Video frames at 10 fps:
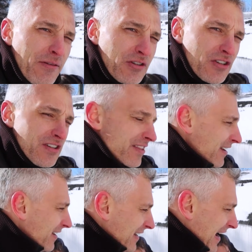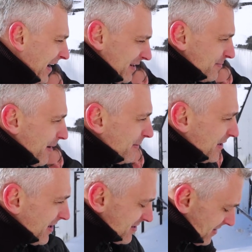that was just a thing in the 80s.
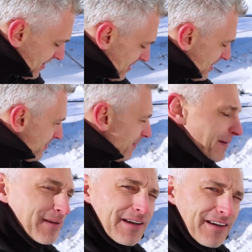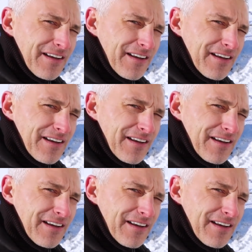Maybe it doesn't. Maybe